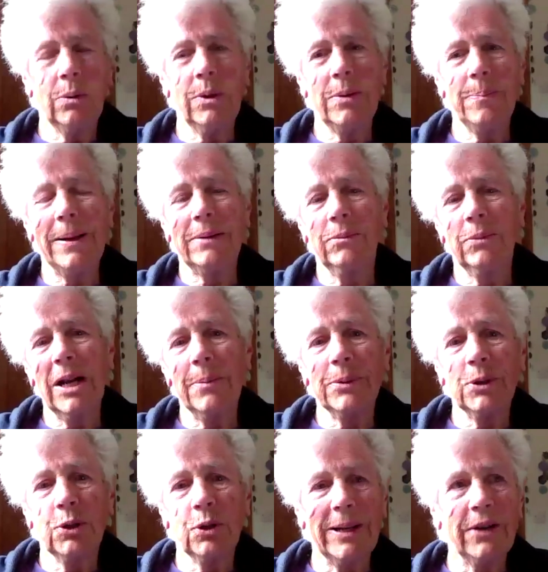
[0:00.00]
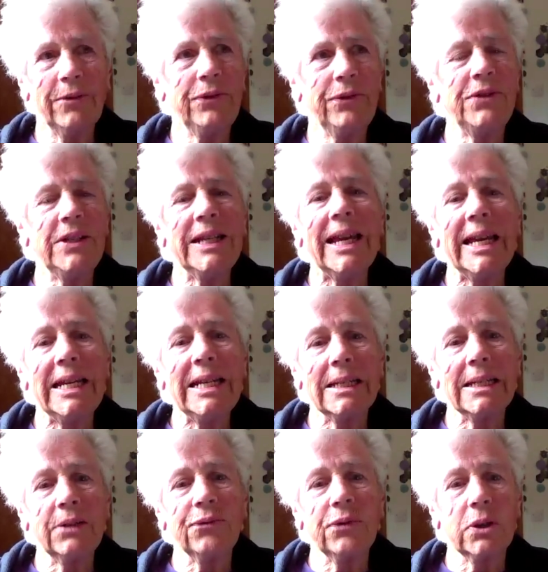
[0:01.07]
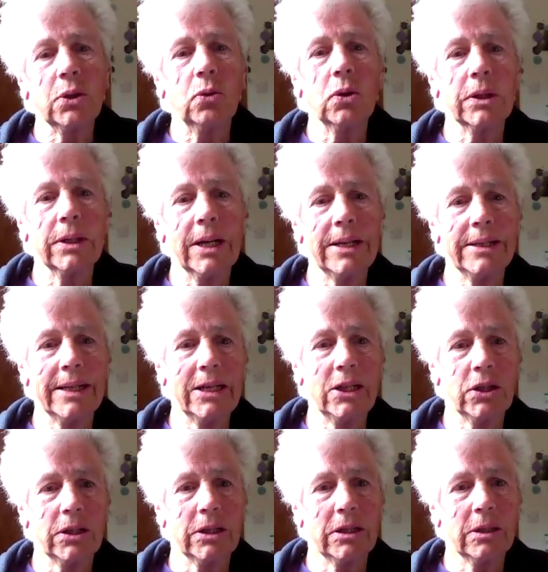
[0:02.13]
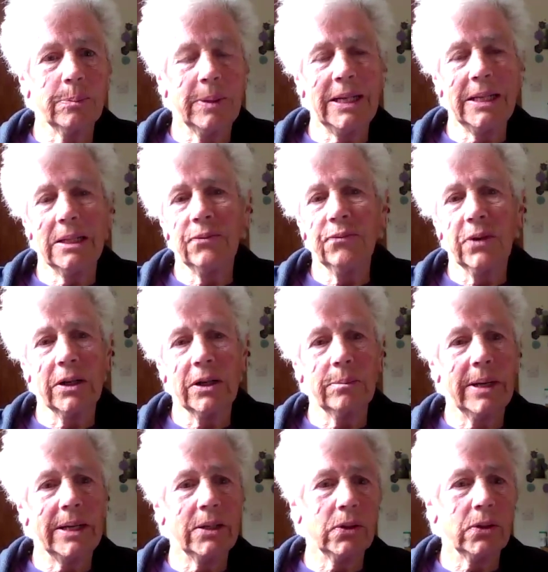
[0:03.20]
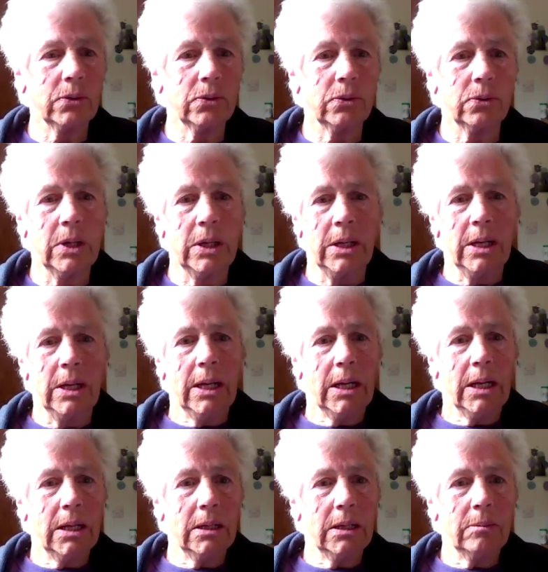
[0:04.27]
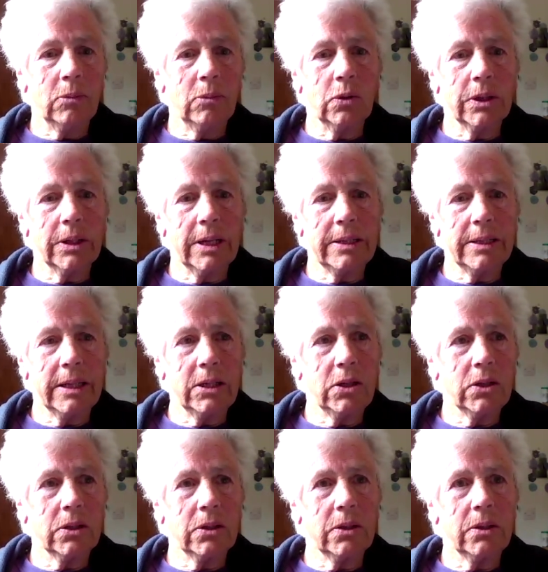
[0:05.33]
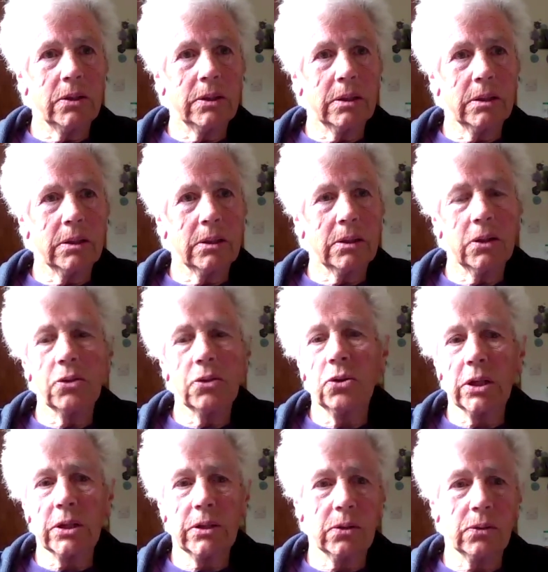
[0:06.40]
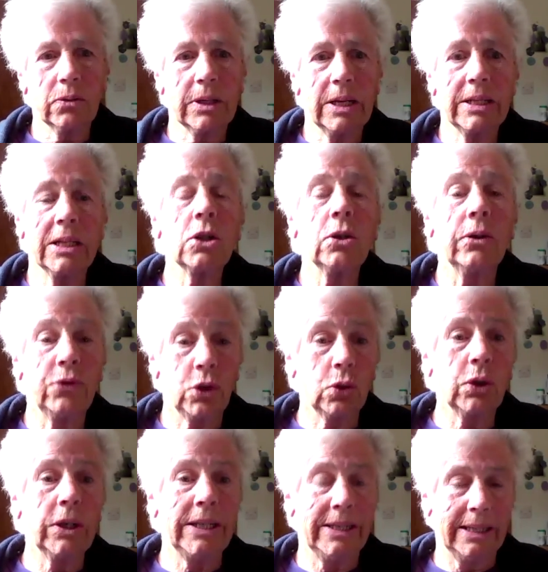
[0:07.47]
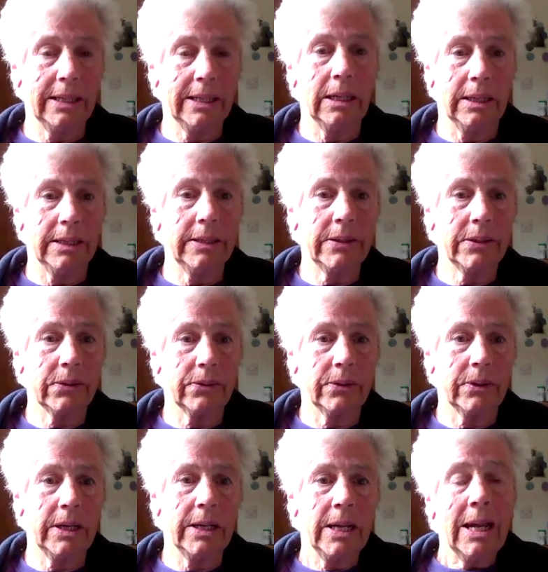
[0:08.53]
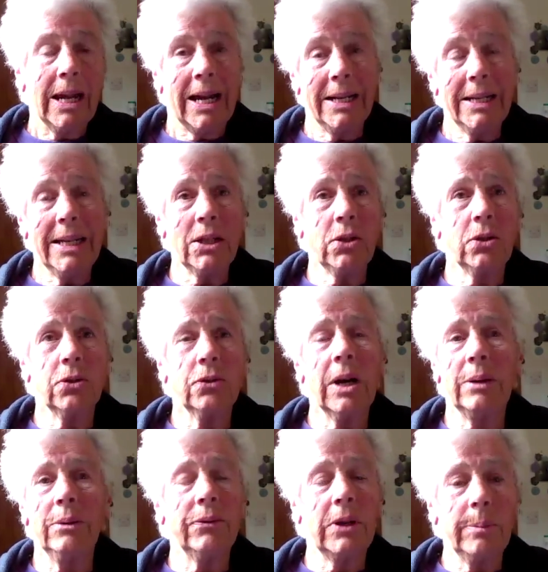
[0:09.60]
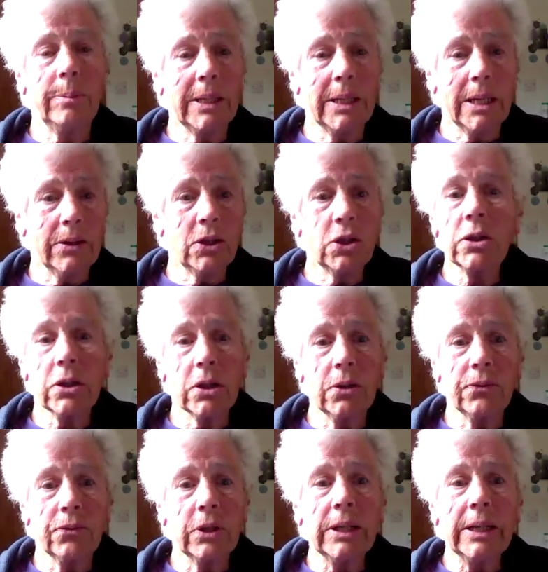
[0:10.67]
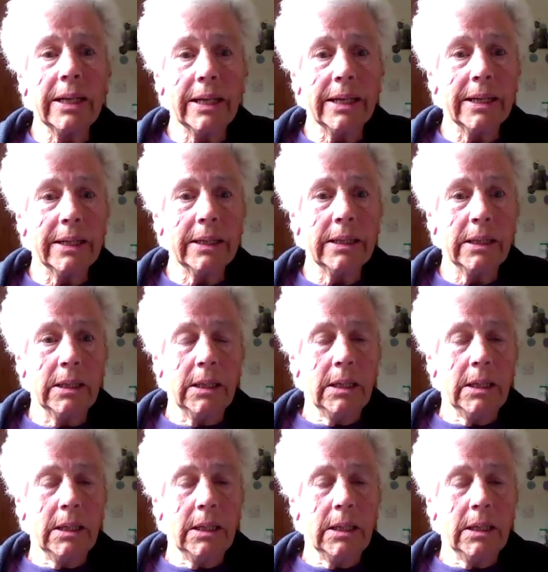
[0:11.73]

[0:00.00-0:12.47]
we're up to about 58 different organisations, peace, environmental organisations, social justice organisations who have joined the Alliance, all right? And yes, you're right, we've only been going just over a year.